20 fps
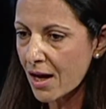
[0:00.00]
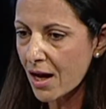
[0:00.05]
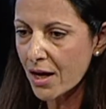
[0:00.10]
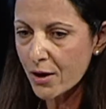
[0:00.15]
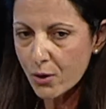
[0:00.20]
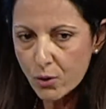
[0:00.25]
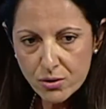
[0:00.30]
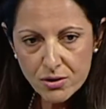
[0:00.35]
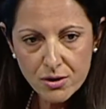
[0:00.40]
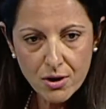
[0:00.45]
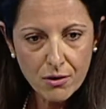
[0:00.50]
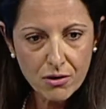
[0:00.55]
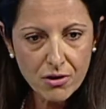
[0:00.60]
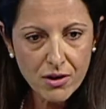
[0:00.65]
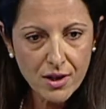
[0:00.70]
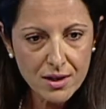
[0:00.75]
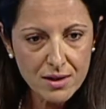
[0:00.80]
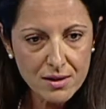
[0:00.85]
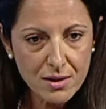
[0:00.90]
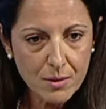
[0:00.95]
I also
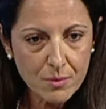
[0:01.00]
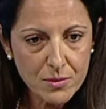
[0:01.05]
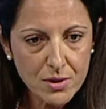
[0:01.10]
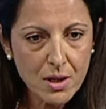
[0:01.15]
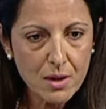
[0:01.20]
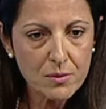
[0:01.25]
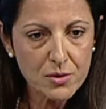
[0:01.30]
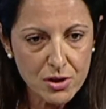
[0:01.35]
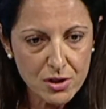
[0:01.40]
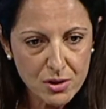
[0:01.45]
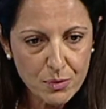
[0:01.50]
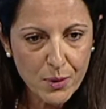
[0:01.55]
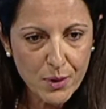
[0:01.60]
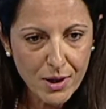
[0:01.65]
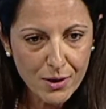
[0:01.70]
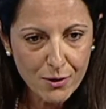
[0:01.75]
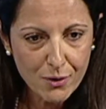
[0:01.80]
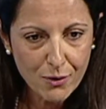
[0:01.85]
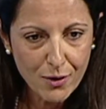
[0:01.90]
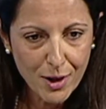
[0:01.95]
think sometimes just be
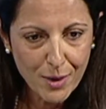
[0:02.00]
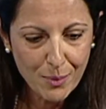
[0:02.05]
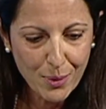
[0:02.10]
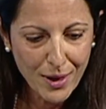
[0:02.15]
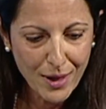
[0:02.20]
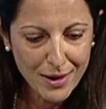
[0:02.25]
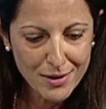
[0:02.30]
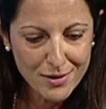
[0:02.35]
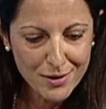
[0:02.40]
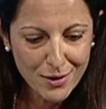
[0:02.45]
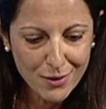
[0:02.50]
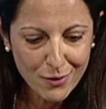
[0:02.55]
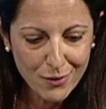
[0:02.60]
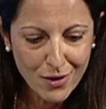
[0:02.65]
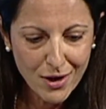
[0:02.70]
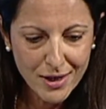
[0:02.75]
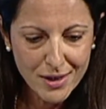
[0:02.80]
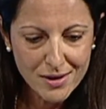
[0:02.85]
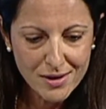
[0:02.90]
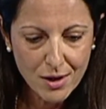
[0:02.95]
in the right place at the
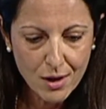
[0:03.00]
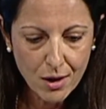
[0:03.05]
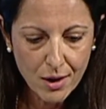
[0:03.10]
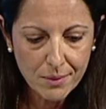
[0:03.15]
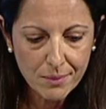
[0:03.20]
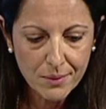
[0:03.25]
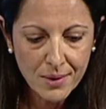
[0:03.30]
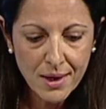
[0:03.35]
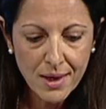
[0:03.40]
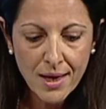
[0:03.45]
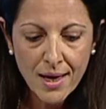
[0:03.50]
right time.